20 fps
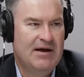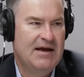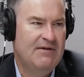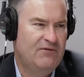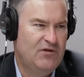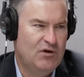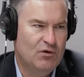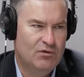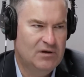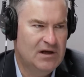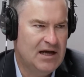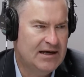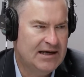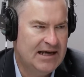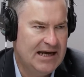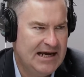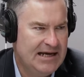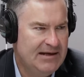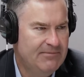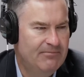if you're
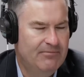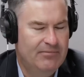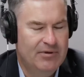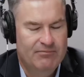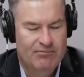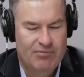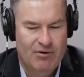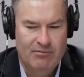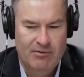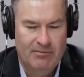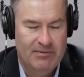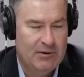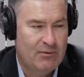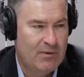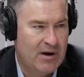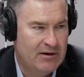lucky, but probably